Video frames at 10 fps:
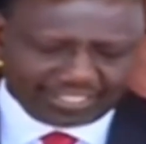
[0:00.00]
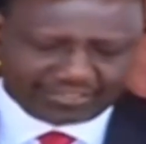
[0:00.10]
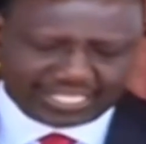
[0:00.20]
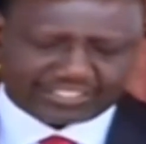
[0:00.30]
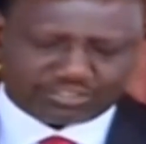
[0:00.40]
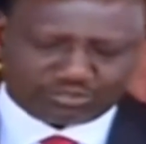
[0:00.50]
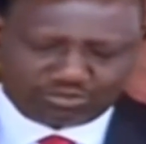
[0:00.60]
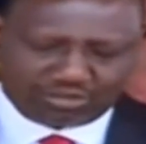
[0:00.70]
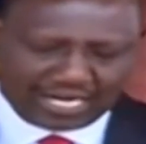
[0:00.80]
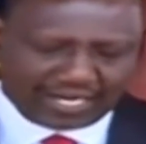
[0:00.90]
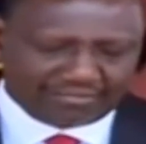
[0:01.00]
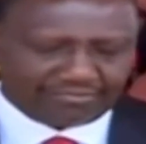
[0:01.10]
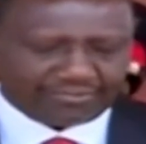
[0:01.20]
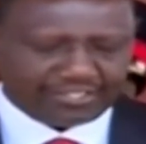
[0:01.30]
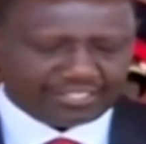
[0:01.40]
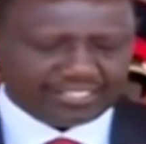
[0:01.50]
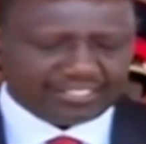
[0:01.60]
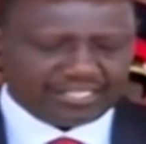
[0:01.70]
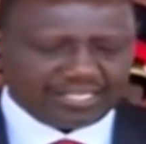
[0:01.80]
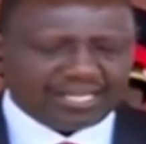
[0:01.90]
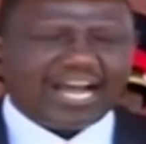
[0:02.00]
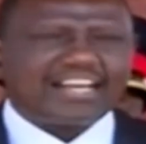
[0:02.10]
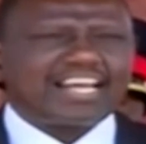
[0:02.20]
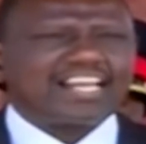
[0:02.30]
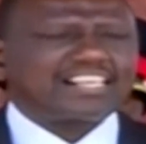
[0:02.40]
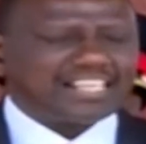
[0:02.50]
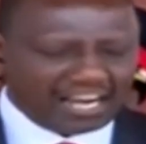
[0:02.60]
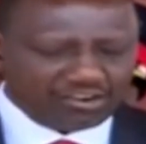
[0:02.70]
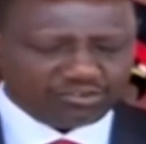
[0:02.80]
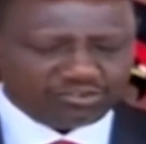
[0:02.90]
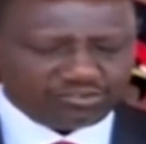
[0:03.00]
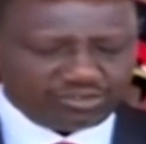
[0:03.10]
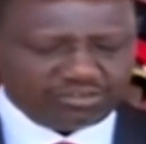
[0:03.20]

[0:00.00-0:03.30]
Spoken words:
that you have and are now